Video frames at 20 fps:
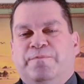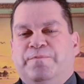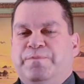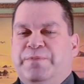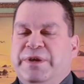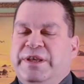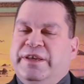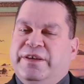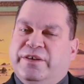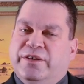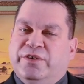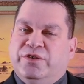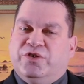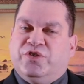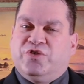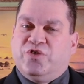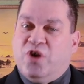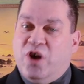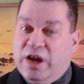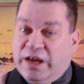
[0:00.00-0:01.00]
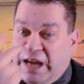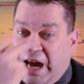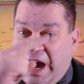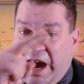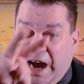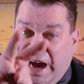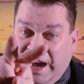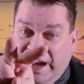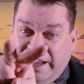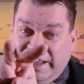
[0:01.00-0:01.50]
beak, strong,
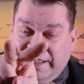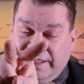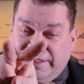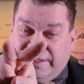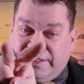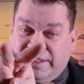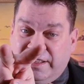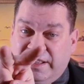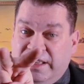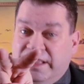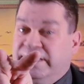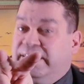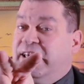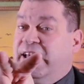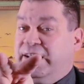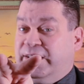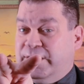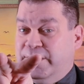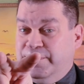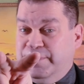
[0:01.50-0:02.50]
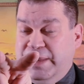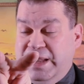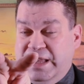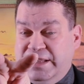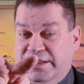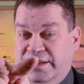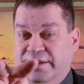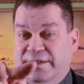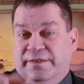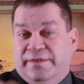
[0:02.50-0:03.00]
eyes that
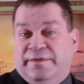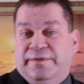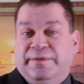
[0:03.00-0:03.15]
commanded.